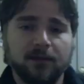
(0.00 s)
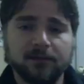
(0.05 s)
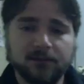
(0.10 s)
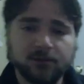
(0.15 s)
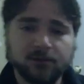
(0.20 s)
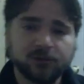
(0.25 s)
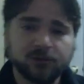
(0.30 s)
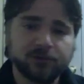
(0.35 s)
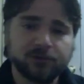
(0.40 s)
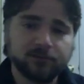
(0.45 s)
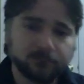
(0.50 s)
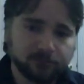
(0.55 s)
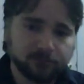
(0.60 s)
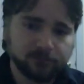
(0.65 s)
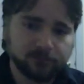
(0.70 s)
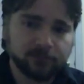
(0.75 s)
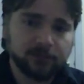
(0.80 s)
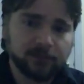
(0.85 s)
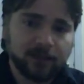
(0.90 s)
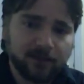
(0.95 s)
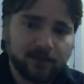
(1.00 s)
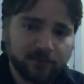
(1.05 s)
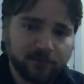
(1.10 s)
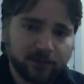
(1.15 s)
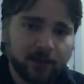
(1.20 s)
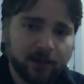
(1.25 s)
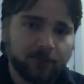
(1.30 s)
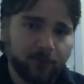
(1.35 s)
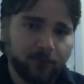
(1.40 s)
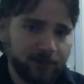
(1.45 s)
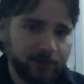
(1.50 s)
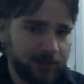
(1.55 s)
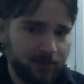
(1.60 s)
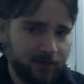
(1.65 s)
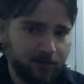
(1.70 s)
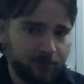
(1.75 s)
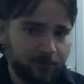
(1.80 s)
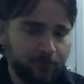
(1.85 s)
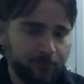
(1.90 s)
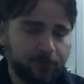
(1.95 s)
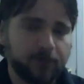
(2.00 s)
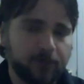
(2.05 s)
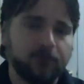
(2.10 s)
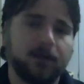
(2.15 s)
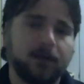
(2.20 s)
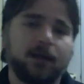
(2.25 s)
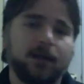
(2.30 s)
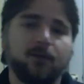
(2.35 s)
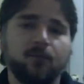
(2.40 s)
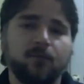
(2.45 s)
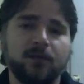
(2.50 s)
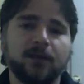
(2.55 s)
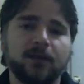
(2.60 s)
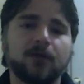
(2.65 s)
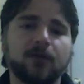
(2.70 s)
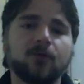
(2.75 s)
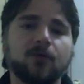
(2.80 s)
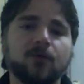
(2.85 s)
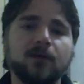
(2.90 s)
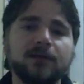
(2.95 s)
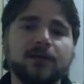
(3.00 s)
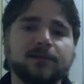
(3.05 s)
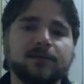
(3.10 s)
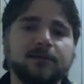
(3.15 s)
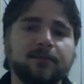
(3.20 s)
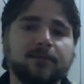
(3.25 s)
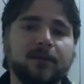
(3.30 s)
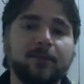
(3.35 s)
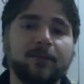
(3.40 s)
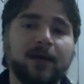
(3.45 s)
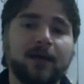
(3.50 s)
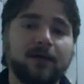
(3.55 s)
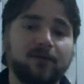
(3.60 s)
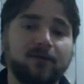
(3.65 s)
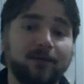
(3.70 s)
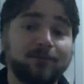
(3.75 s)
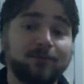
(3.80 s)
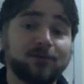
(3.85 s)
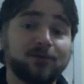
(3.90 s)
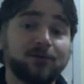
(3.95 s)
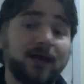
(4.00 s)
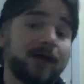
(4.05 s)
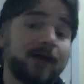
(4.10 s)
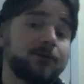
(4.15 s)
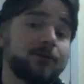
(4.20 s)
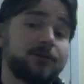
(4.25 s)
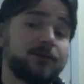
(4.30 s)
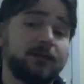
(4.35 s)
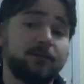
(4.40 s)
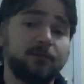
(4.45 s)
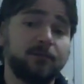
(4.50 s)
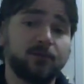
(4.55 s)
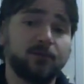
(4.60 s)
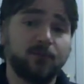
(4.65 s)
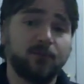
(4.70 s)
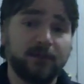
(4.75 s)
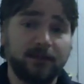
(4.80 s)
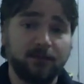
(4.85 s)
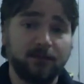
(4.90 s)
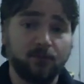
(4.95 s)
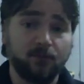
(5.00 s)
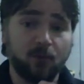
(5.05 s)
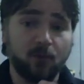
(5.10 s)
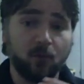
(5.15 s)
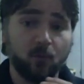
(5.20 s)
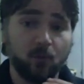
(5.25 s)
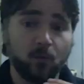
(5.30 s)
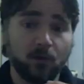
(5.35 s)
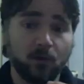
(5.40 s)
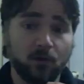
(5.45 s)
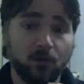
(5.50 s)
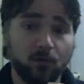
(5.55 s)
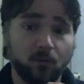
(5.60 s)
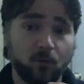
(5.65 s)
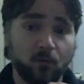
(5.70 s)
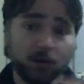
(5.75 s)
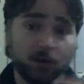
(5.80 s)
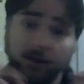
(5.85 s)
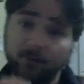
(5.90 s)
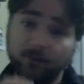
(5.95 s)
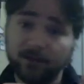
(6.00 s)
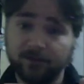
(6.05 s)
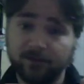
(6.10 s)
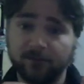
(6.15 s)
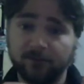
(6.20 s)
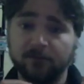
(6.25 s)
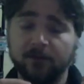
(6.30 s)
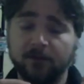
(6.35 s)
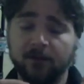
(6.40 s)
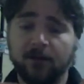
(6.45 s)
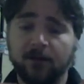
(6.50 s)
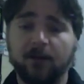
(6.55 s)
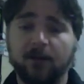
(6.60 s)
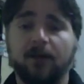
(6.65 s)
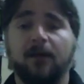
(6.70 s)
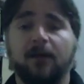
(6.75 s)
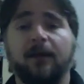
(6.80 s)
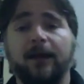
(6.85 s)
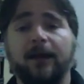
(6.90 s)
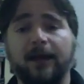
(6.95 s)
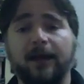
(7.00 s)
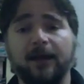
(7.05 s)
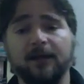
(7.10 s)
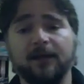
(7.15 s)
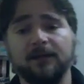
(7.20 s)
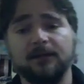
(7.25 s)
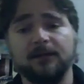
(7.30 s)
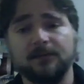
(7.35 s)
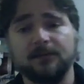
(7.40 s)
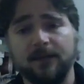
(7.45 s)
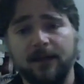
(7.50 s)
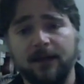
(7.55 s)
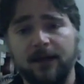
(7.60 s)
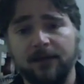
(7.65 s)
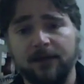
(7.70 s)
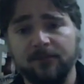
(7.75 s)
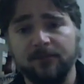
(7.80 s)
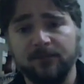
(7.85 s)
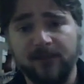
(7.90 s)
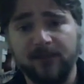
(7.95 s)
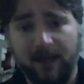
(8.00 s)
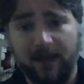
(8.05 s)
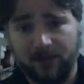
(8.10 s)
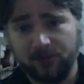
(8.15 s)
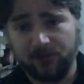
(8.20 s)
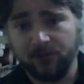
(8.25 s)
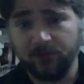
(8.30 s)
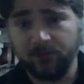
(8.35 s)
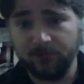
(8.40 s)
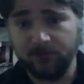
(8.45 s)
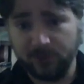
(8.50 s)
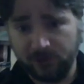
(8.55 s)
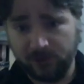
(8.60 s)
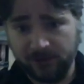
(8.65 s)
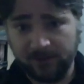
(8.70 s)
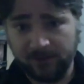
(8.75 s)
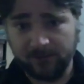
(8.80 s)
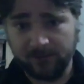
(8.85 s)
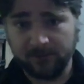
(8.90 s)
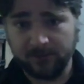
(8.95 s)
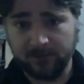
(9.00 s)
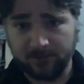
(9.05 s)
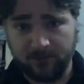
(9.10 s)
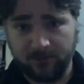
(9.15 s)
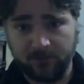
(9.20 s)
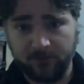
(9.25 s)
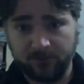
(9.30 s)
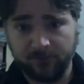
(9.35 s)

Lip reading: each level up we go, right? We increase the amount of abstraction between what we're working with and the actual machine itself.